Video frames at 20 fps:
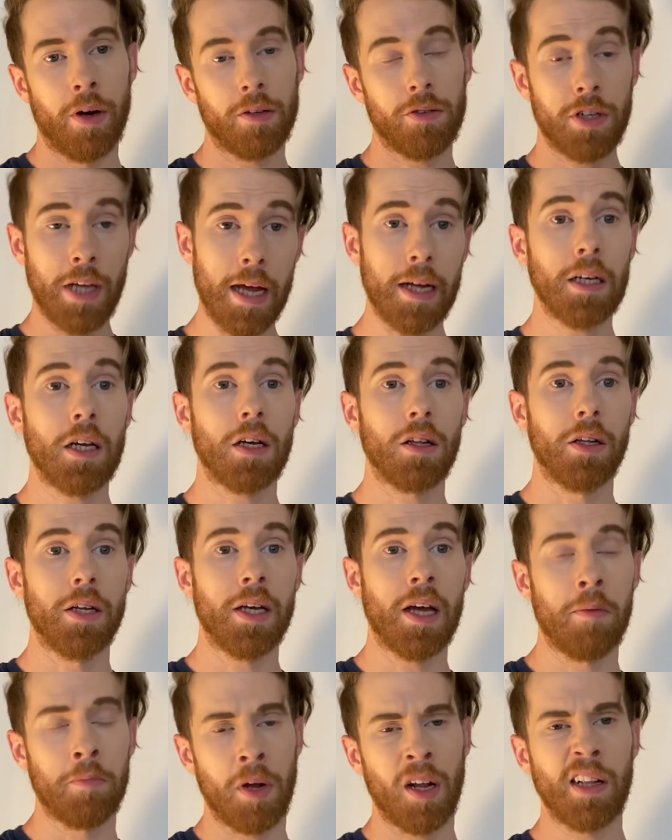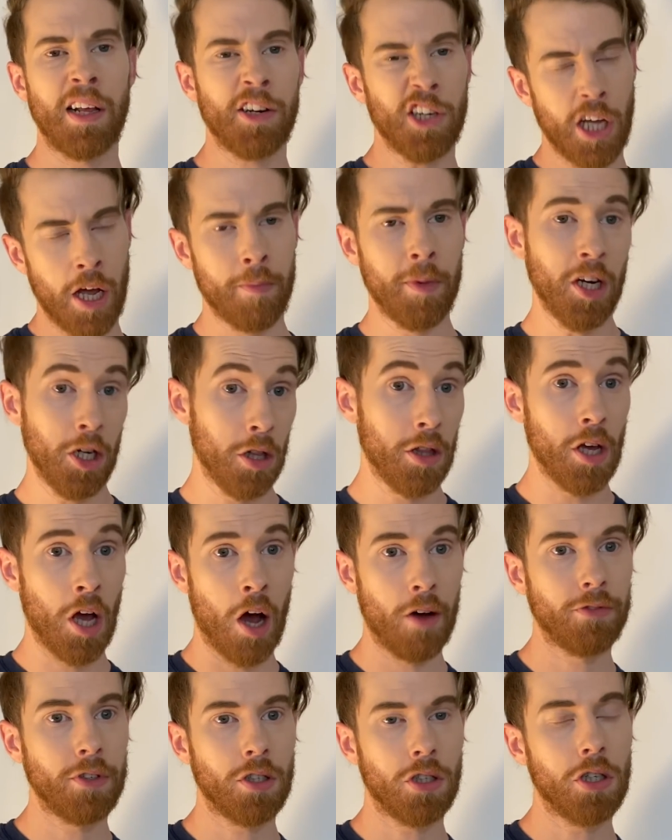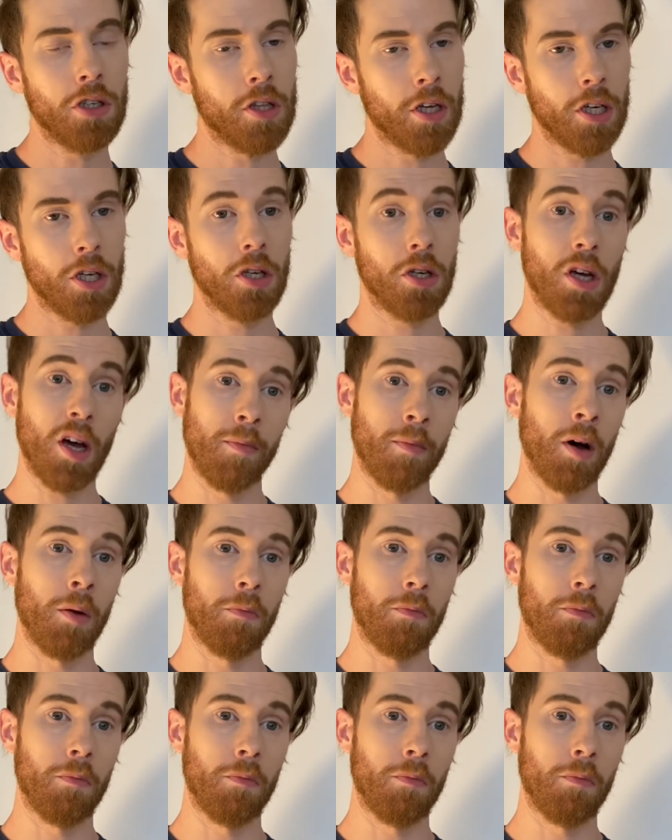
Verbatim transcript: technically, I'm not allowed to come into the office. Do you think you come up